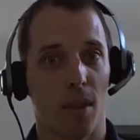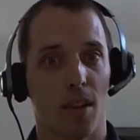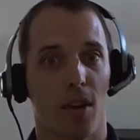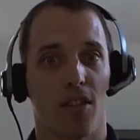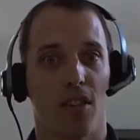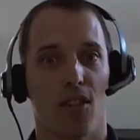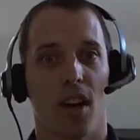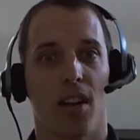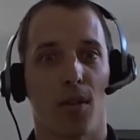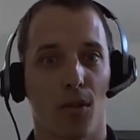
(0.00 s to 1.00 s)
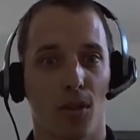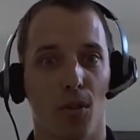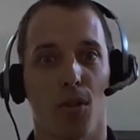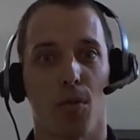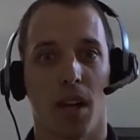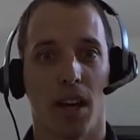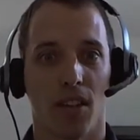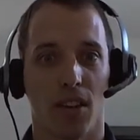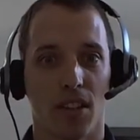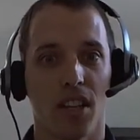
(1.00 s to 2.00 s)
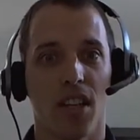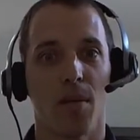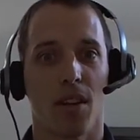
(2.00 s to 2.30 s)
They basically try to like recruit you to play on their team,